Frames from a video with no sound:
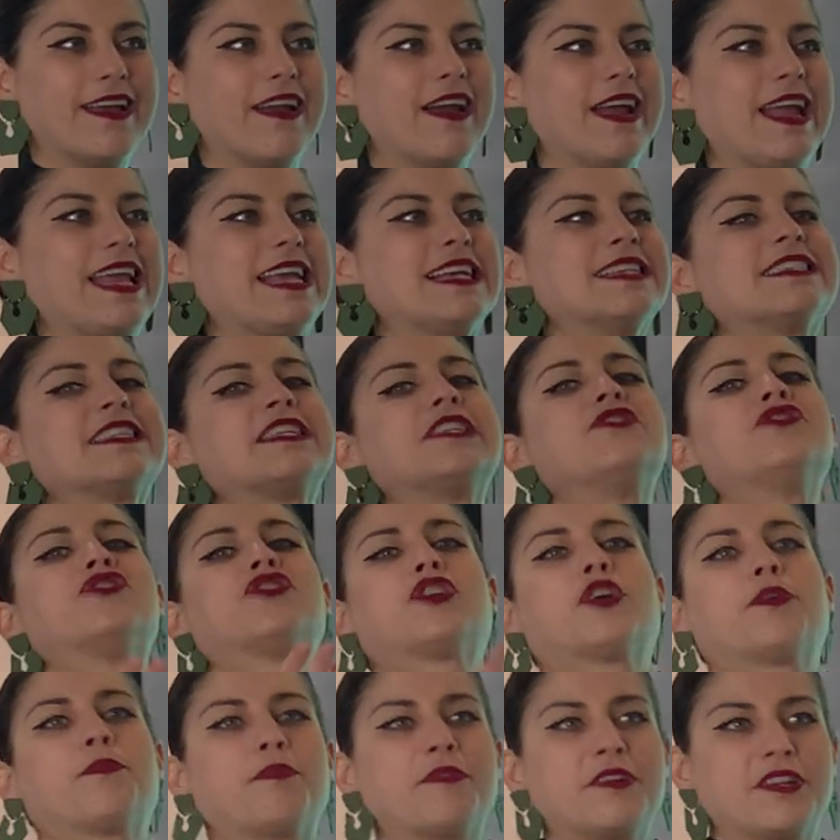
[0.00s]
his
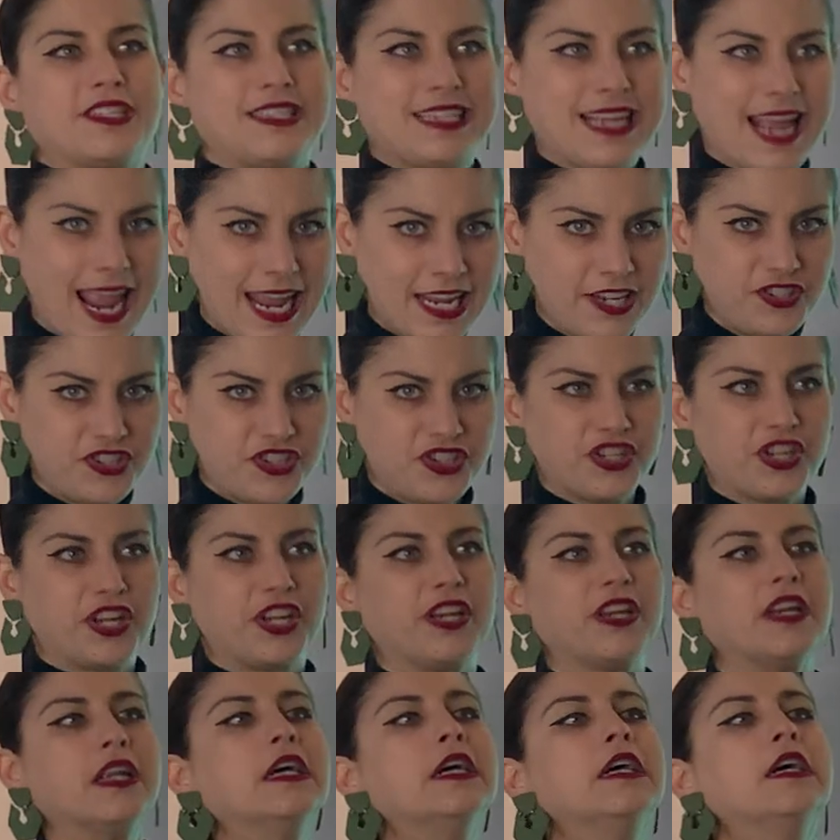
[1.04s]
interpretation
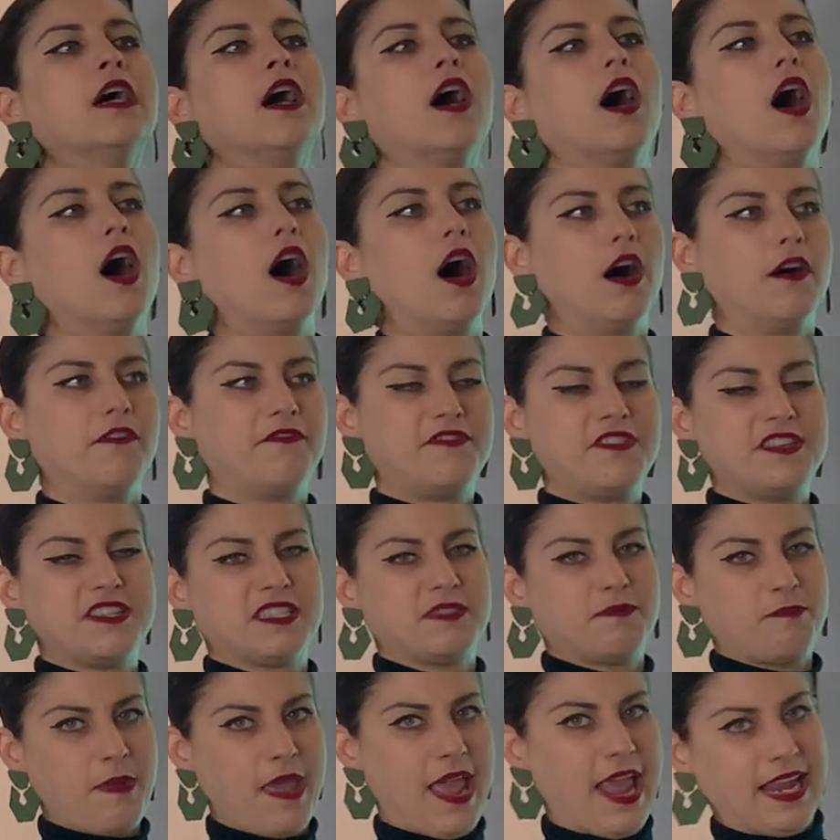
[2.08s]
of this
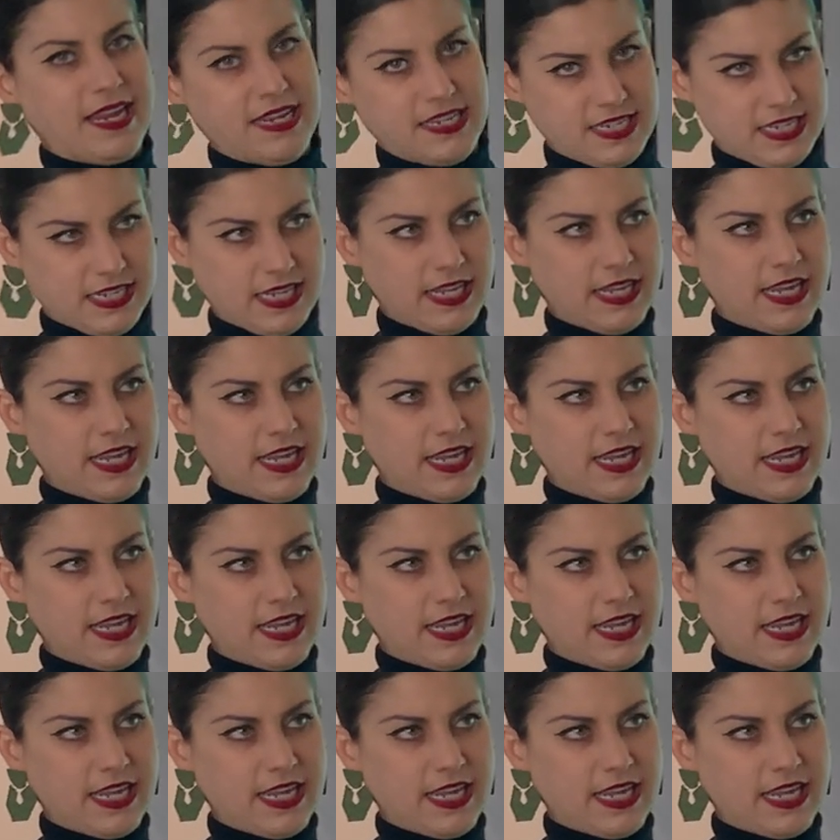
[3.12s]
painting.